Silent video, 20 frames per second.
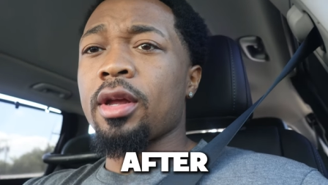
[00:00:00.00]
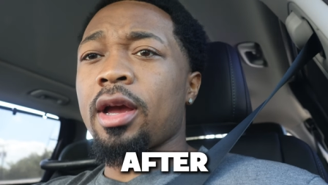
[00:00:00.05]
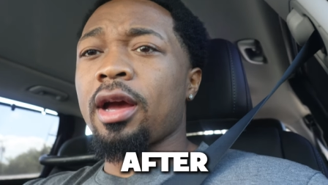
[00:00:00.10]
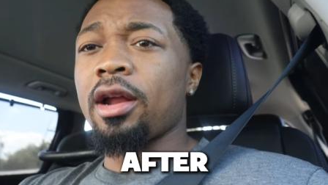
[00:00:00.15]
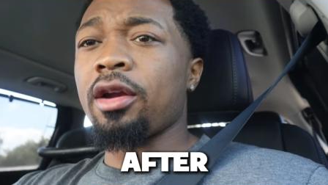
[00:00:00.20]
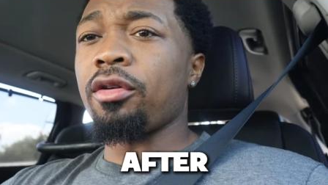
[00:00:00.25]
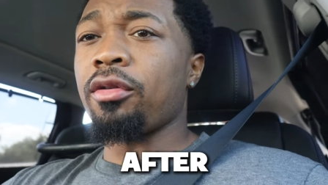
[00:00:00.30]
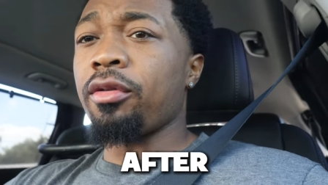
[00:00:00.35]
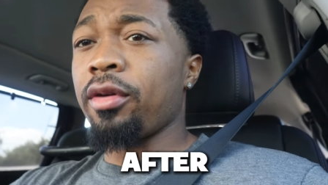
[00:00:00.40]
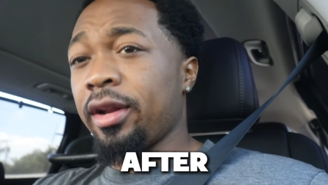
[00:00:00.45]

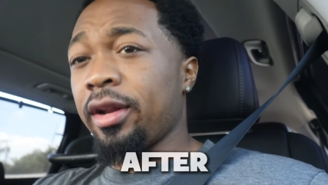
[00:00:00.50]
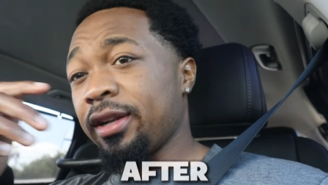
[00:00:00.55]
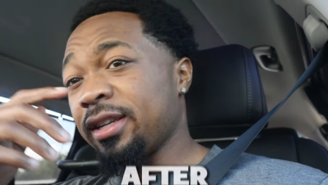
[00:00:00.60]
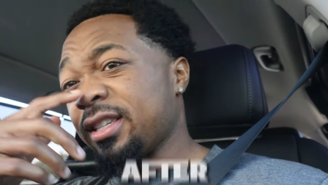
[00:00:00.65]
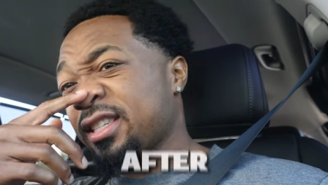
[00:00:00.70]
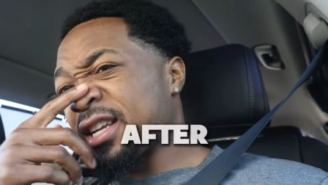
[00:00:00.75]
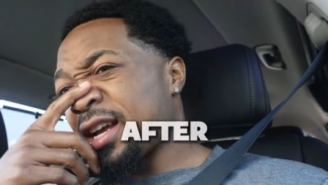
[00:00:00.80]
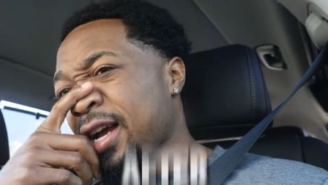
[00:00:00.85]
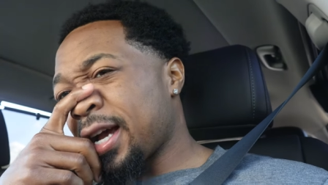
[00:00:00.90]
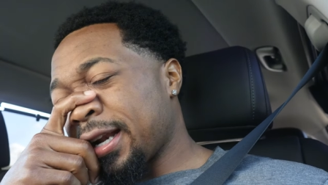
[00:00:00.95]
I done ran
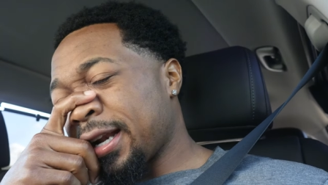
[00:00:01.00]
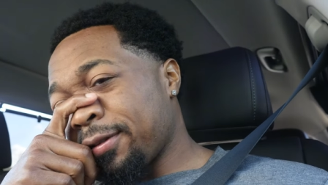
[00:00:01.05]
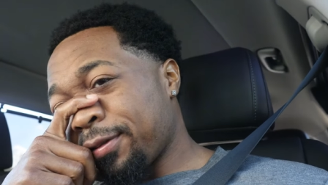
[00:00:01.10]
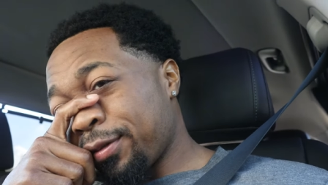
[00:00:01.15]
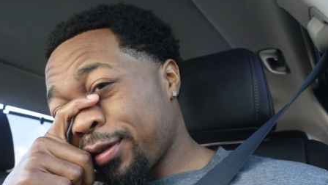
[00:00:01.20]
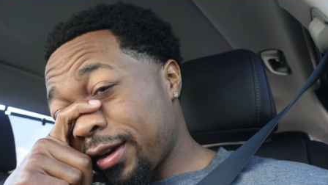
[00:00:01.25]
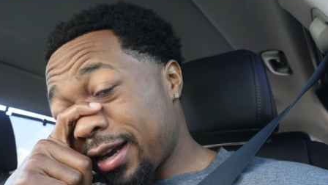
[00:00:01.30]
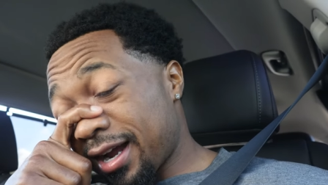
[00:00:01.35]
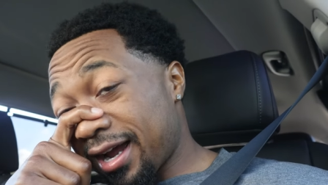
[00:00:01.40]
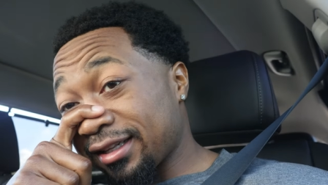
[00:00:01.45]
inside and
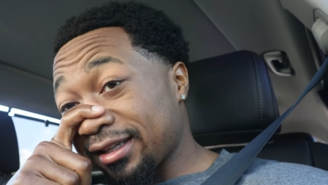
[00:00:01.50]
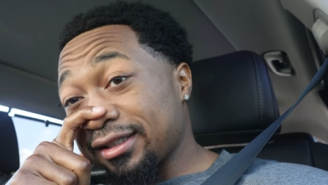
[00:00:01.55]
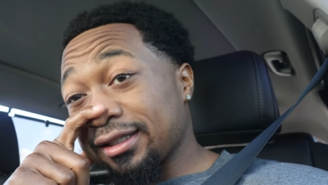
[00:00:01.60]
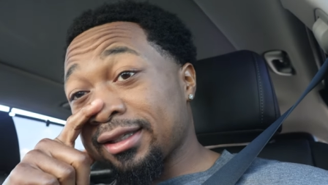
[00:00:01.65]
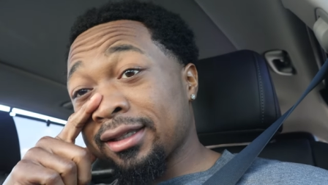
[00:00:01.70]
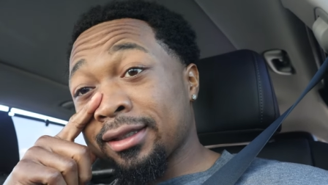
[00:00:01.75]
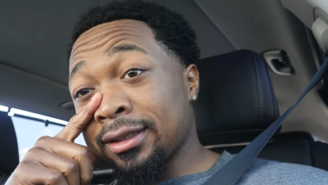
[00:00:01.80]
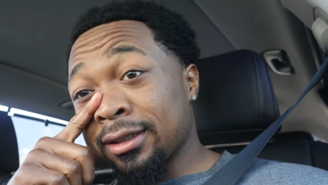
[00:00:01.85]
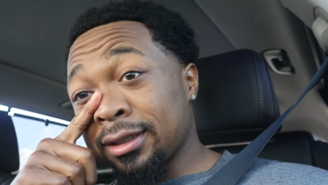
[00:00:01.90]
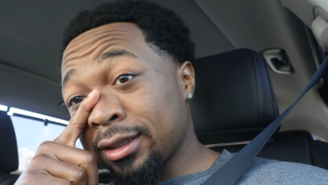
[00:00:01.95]
forgot
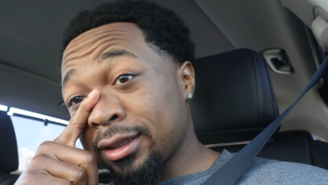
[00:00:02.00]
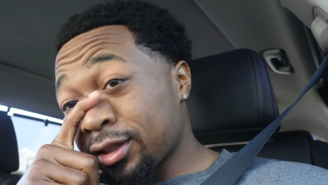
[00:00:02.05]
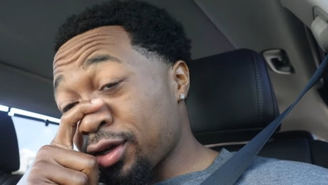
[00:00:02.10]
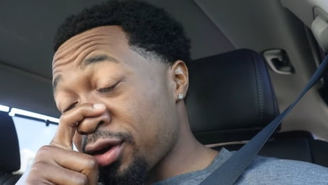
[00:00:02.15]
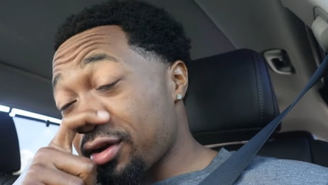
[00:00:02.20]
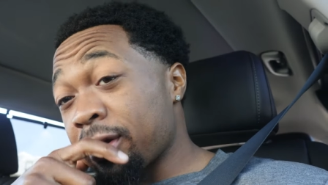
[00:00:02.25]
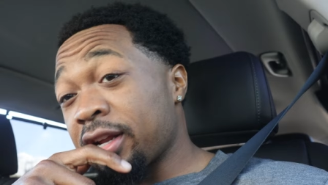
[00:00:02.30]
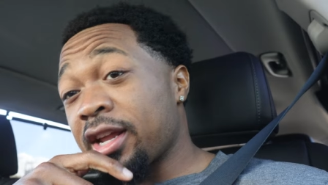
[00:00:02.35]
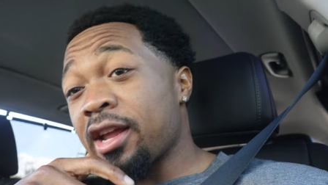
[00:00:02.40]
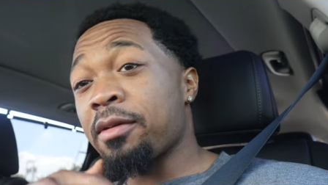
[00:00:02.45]
to
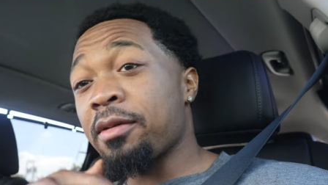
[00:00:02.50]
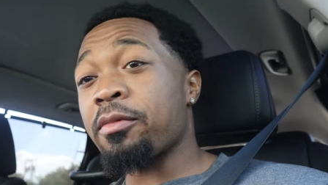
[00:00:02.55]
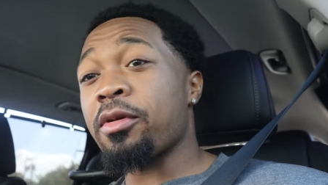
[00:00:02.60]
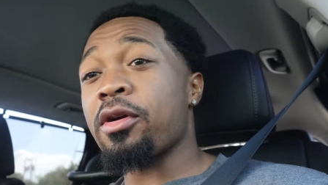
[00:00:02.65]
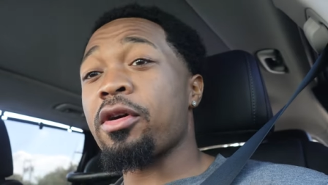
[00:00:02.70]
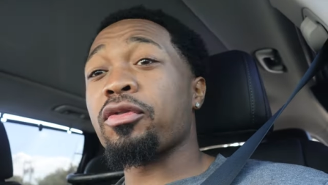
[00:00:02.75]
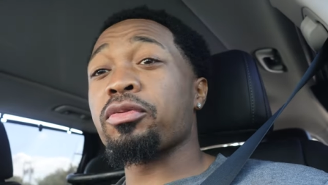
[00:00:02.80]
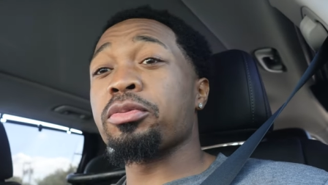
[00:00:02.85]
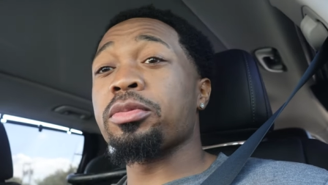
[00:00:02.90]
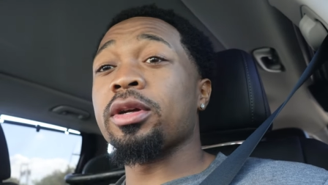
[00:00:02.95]
turn the
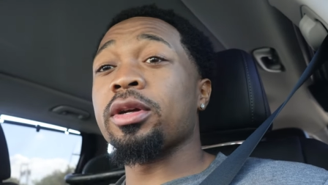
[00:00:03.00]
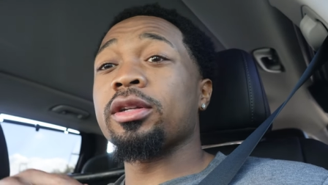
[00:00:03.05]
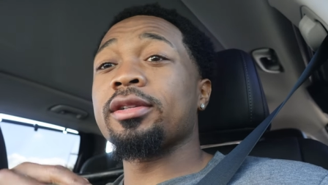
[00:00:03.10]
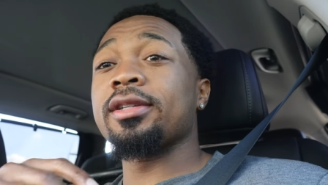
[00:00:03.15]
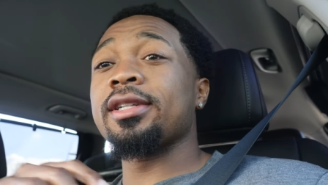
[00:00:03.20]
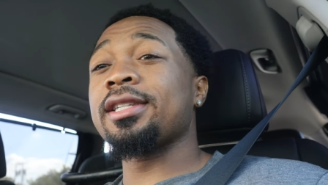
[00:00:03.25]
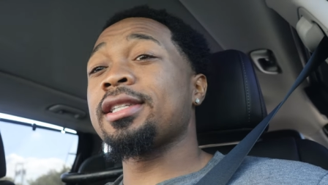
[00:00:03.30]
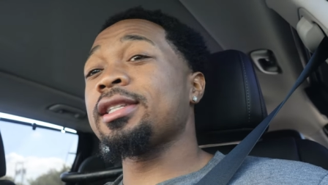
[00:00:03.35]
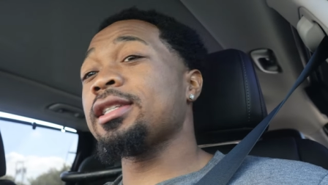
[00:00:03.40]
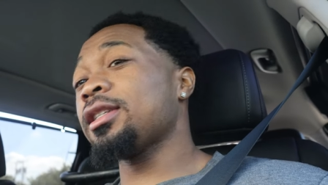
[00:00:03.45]
camera off,
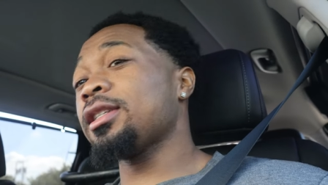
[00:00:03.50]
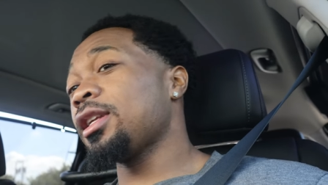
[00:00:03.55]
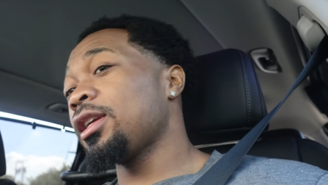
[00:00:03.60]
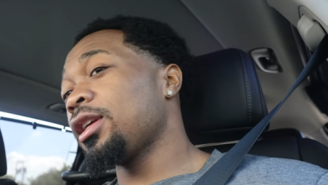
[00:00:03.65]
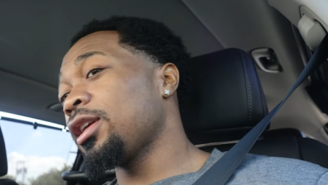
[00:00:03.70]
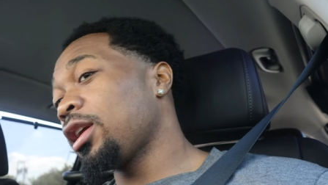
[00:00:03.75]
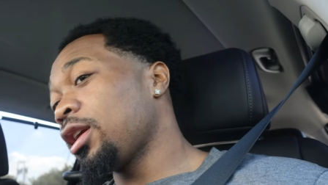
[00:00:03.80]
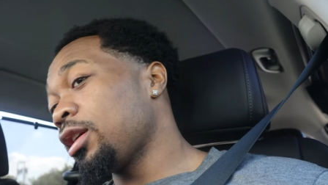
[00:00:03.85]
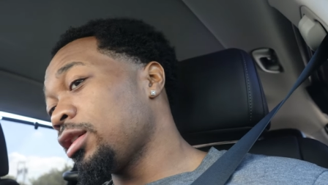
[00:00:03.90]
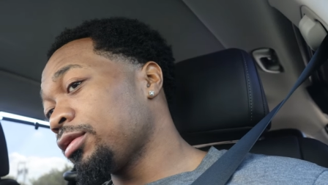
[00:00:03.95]
but this is
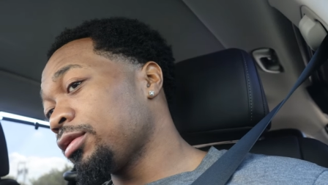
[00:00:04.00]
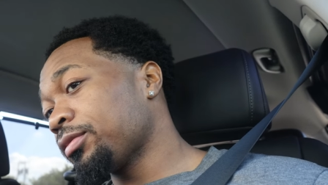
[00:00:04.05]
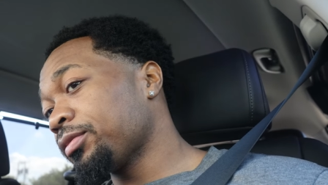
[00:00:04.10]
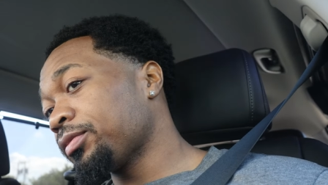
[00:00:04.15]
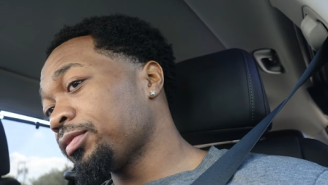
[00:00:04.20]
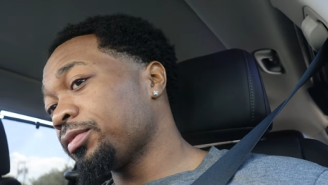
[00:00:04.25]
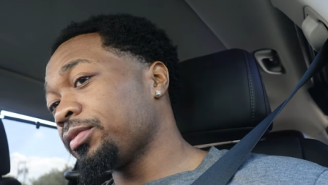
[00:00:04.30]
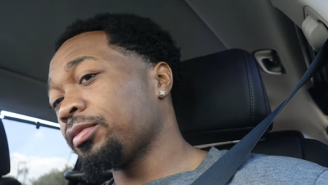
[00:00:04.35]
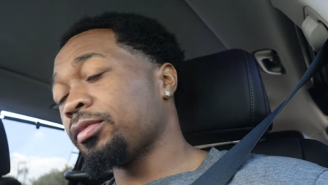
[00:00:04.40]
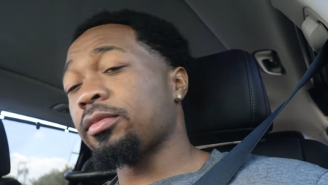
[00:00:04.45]
the
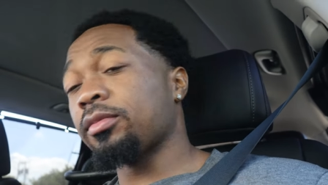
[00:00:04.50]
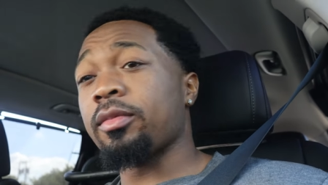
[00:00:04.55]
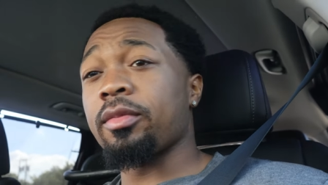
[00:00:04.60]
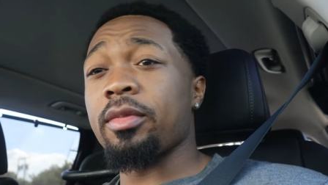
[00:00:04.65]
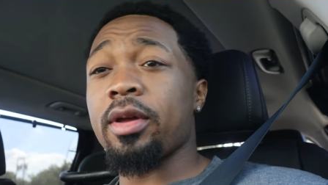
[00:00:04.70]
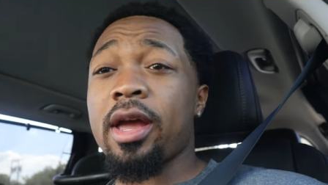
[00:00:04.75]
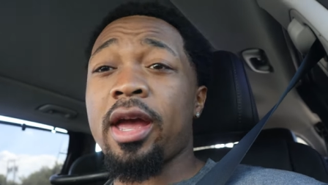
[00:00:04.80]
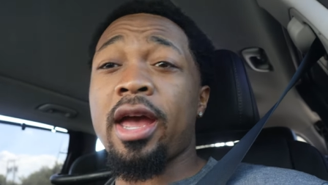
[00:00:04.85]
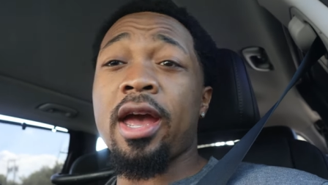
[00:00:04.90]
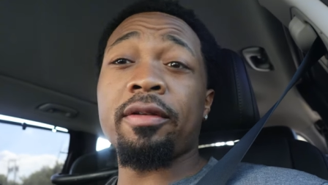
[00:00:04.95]

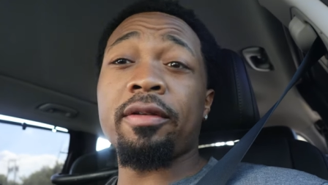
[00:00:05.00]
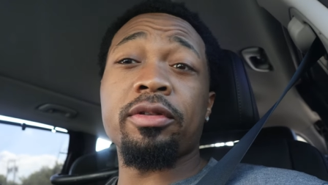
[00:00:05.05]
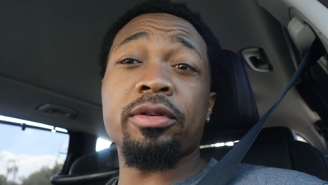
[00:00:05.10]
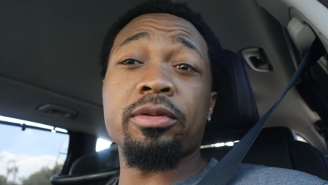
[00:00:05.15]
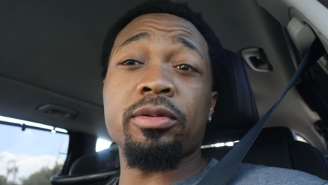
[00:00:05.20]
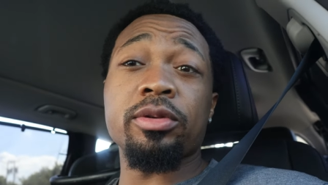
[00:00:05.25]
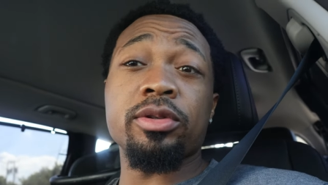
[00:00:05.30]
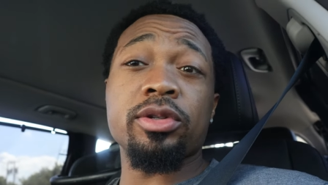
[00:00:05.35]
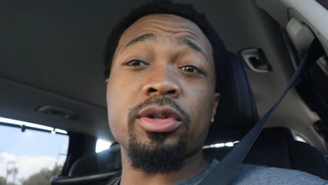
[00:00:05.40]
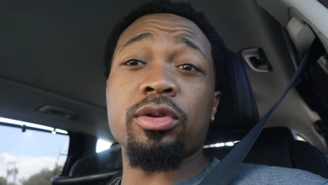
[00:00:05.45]

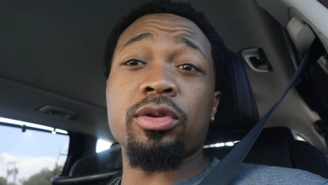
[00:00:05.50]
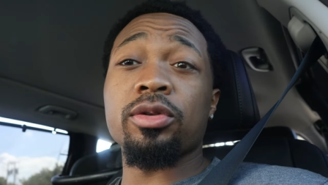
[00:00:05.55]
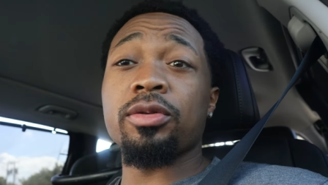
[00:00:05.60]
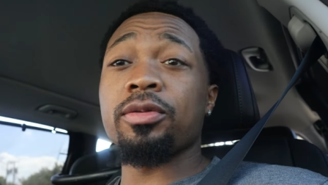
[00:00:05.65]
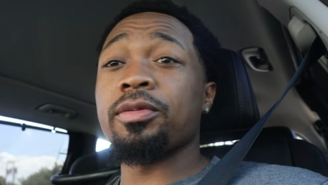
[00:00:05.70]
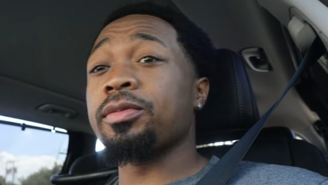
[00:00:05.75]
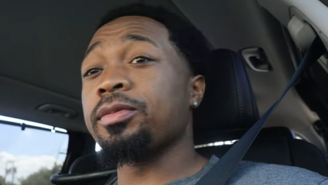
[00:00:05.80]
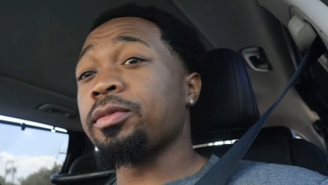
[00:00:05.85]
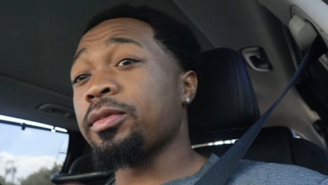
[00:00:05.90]
after result.